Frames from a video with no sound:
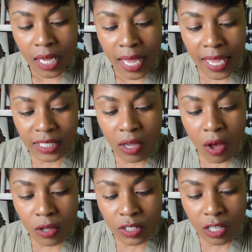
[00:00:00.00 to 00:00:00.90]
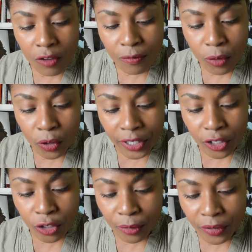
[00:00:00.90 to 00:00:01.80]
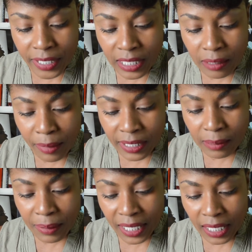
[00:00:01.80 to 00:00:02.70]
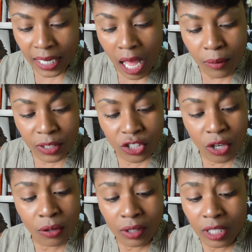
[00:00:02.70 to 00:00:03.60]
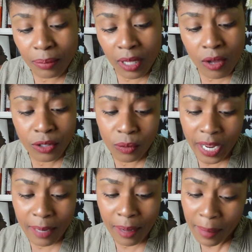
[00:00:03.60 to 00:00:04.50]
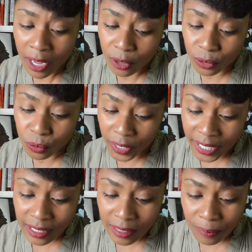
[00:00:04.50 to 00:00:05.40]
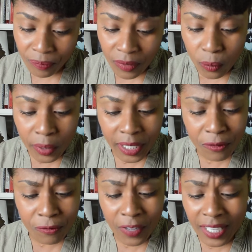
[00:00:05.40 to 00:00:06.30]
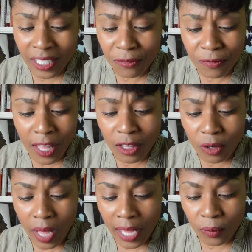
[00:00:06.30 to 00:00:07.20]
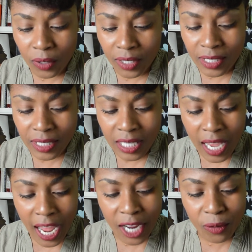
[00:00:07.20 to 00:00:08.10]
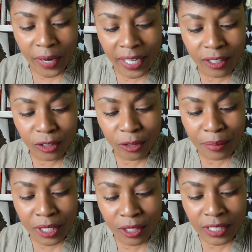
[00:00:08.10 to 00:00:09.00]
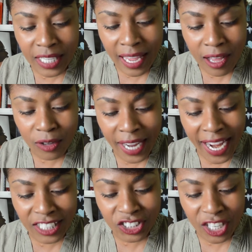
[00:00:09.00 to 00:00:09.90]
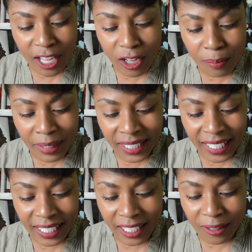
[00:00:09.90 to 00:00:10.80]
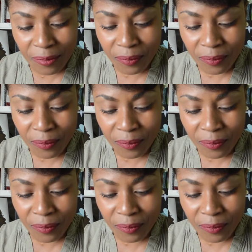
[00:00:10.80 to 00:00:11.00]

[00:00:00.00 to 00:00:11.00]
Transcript: As all sophomoric humorists must be, I was totally blown away by my own wit. What a funny fellow I was, a regular Milltown H.L. Mencken.